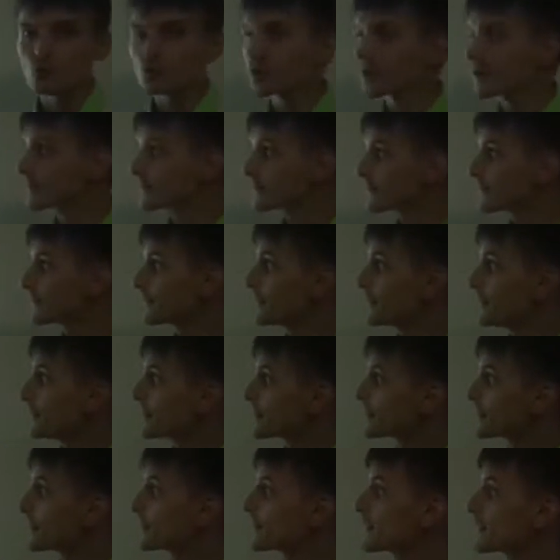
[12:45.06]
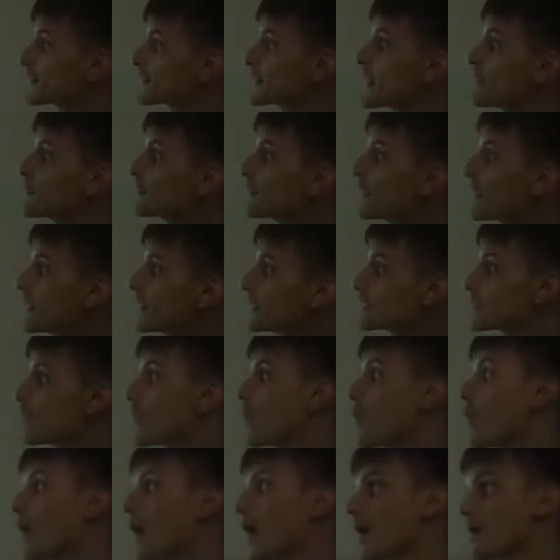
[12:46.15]
you just set the subnet
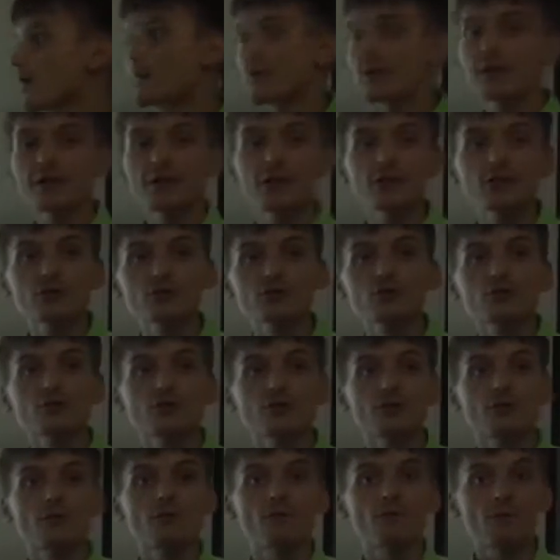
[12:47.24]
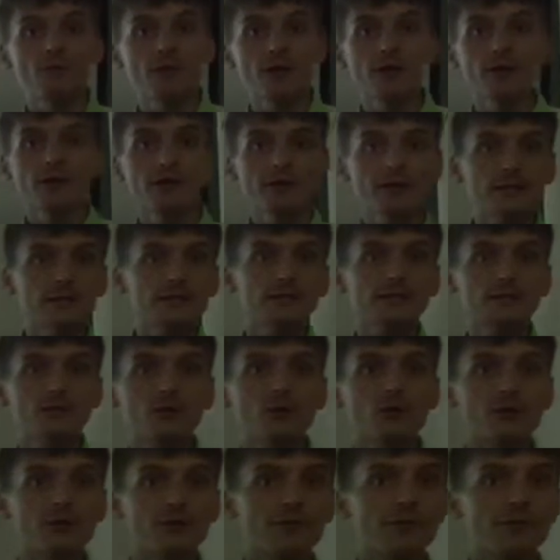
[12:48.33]
or IP range where is your